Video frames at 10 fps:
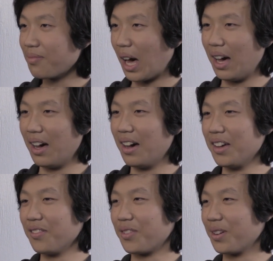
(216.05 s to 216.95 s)

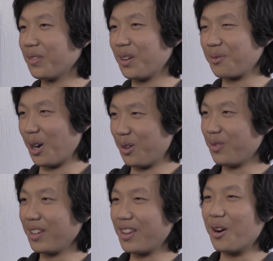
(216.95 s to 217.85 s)
Uh, for, from
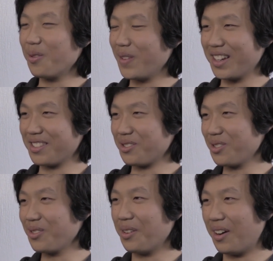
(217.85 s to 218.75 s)
COVID, no, because there's
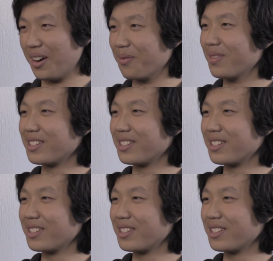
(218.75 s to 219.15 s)
do no harm.